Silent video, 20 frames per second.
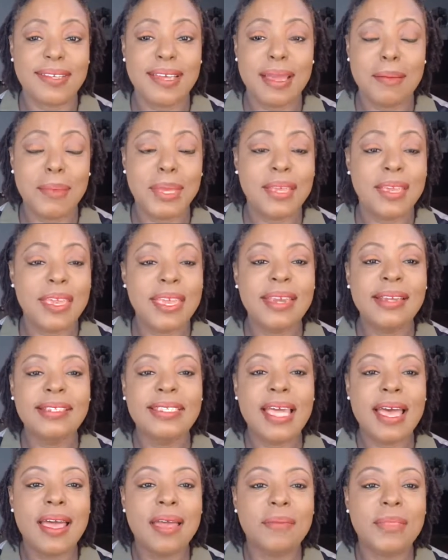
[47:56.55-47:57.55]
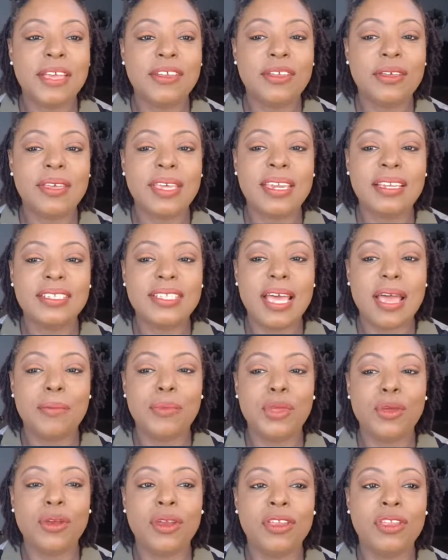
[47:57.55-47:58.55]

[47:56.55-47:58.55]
I mean, anytime you're